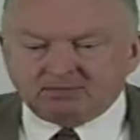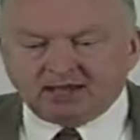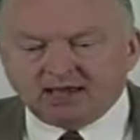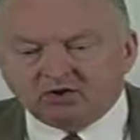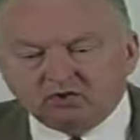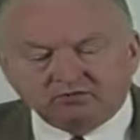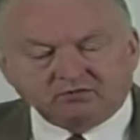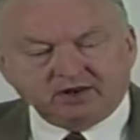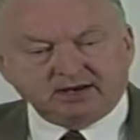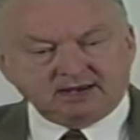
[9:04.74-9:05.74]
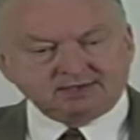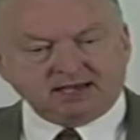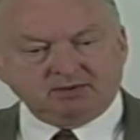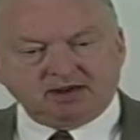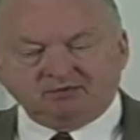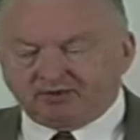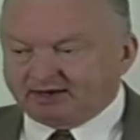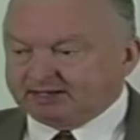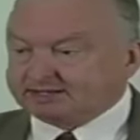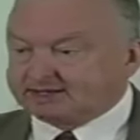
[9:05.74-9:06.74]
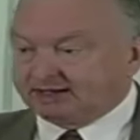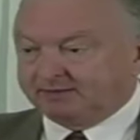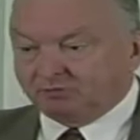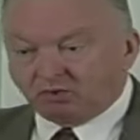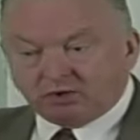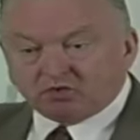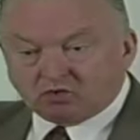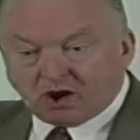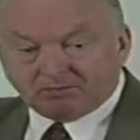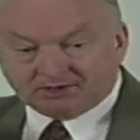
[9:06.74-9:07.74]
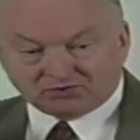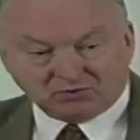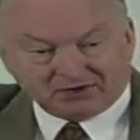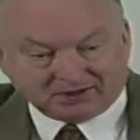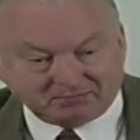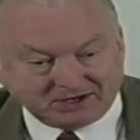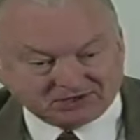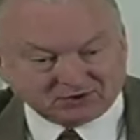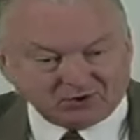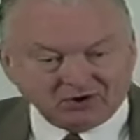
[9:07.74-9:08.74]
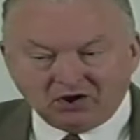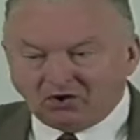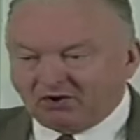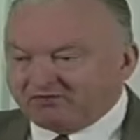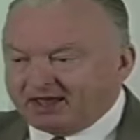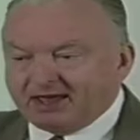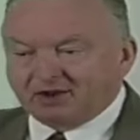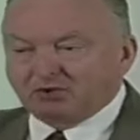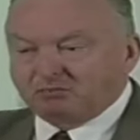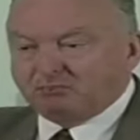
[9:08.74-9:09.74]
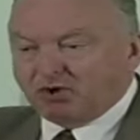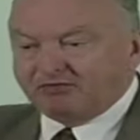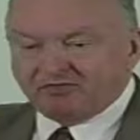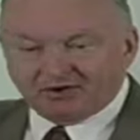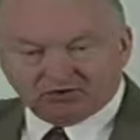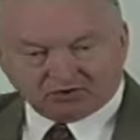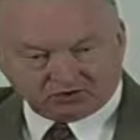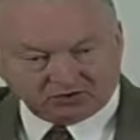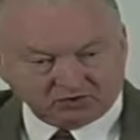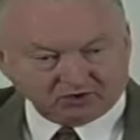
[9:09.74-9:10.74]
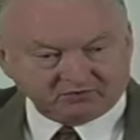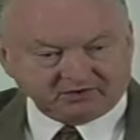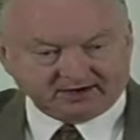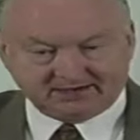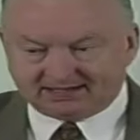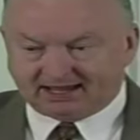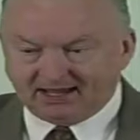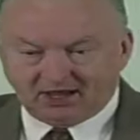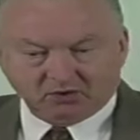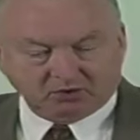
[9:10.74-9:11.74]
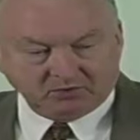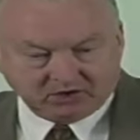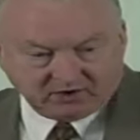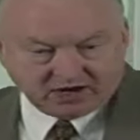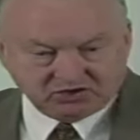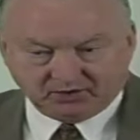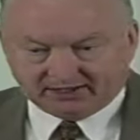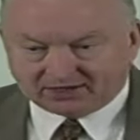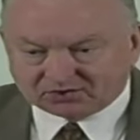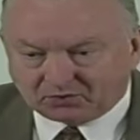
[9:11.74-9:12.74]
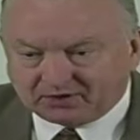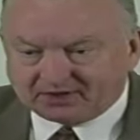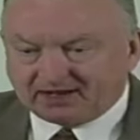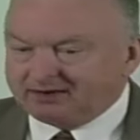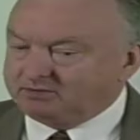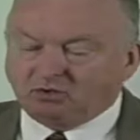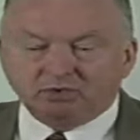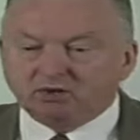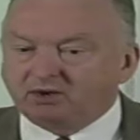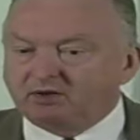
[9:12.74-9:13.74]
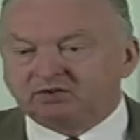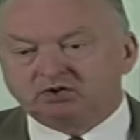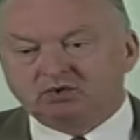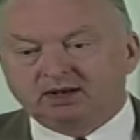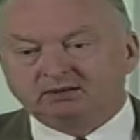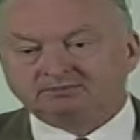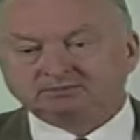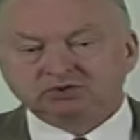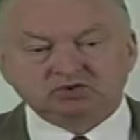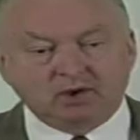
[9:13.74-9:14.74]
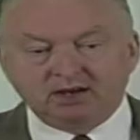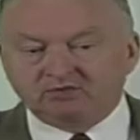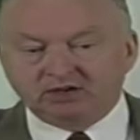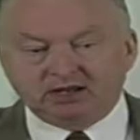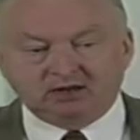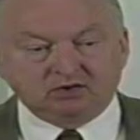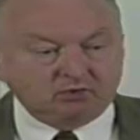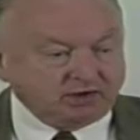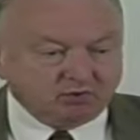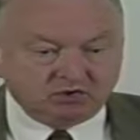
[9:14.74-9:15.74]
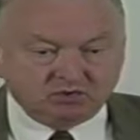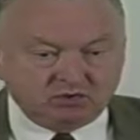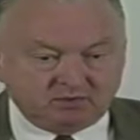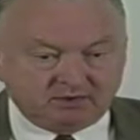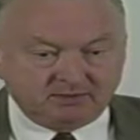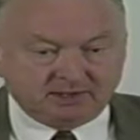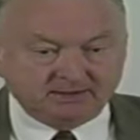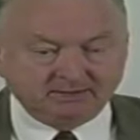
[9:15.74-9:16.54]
I had a good friend, I'd say to my friend, listen, when we grow up, let's go into the Peace Corps. Or if I had a good boyfriend or a good girlfriend, I'd say, when we graduate, let's go into the... And nobody would ever do it. So I never did it. Nobody would do it with me.